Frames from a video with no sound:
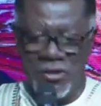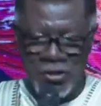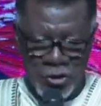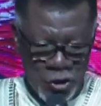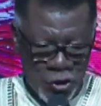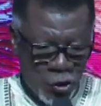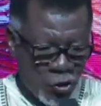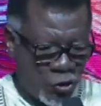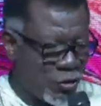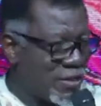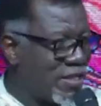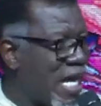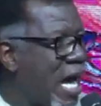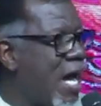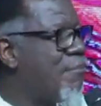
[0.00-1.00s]

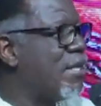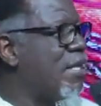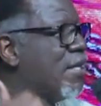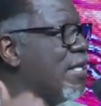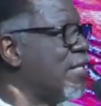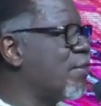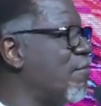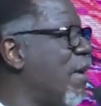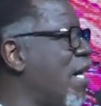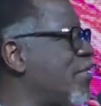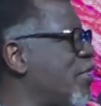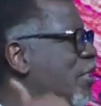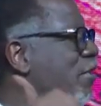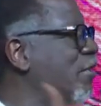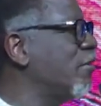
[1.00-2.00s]
Joshua's army is
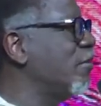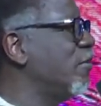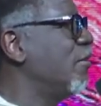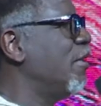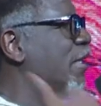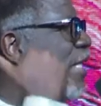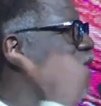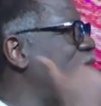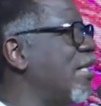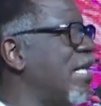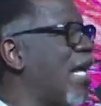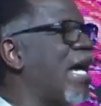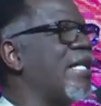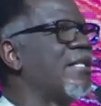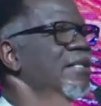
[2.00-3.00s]
marching in the night.